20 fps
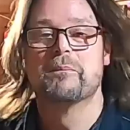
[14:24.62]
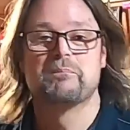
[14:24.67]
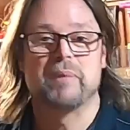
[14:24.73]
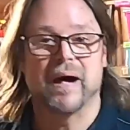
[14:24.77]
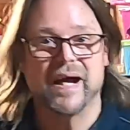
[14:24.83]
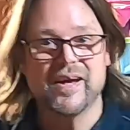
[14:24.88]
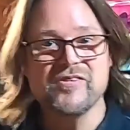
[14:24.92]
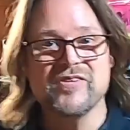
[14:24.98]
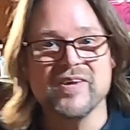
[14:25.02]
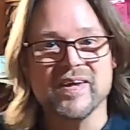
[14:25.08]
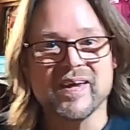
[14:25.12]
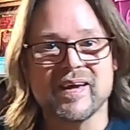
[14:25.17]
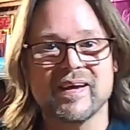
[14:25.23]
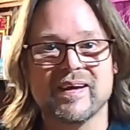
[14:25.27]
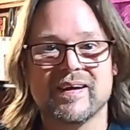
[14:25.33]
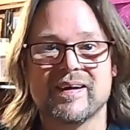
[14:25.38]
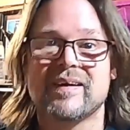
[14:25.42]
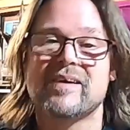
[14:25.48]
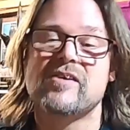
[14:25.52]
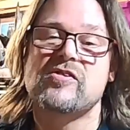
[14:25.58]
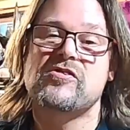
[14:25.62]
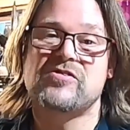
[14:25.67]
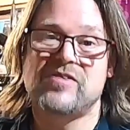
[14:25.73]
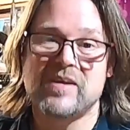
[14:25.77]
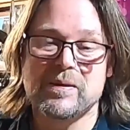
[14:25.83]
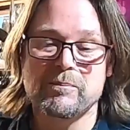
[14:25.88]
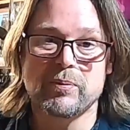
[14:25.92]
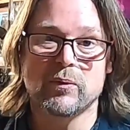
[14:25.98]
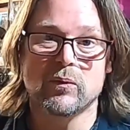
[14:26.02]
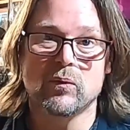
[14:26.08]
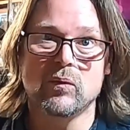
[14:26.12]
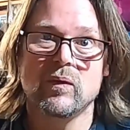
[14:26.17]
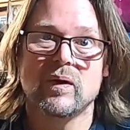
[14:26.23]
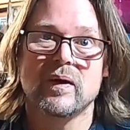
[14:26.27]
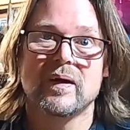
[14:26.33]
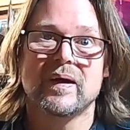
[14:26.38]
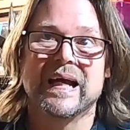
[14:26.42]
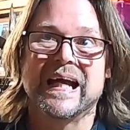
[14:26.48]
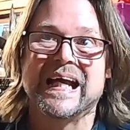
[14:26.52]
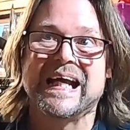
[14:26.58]
basic, simple,
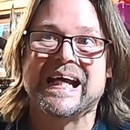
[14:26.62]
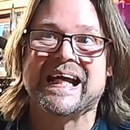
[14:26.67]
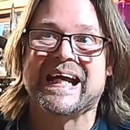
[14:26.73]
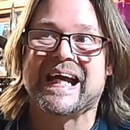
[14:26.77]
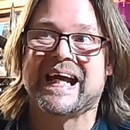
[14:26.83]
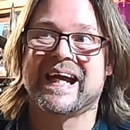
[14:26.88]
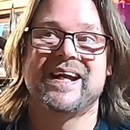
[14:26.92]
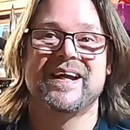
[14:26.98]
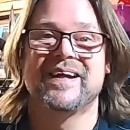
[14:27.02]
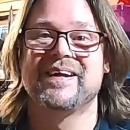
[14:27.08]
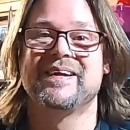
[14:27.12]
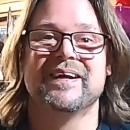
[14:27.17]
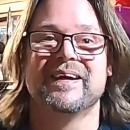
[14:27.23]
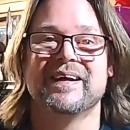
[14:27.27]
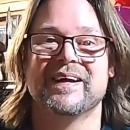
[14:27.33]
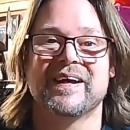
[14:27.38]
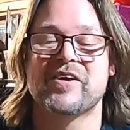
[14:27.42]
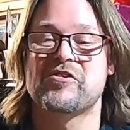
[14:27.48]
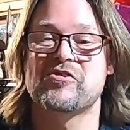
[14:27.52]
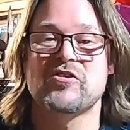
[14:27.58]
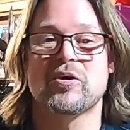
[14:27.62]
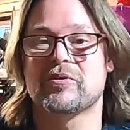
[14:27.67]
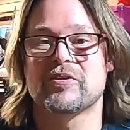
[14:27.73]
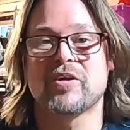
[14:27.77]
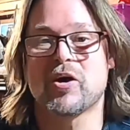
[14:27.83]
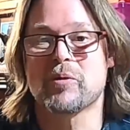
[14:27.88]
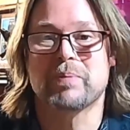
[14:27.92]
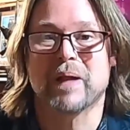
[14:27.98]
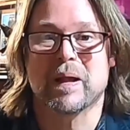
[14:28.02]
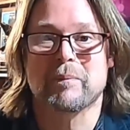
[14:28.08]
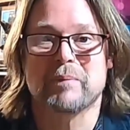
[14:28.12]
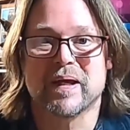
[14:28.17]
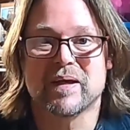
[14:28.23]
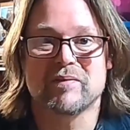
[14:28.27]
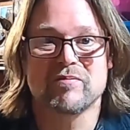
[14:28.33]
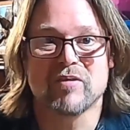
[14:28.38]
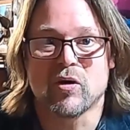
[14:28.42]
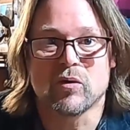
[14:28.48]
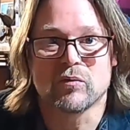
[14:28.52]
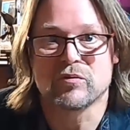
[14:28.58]
and it's no plumbing
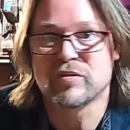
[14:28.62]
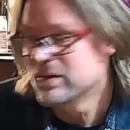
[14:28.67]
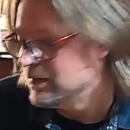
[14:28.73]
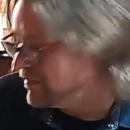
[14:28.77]
involved.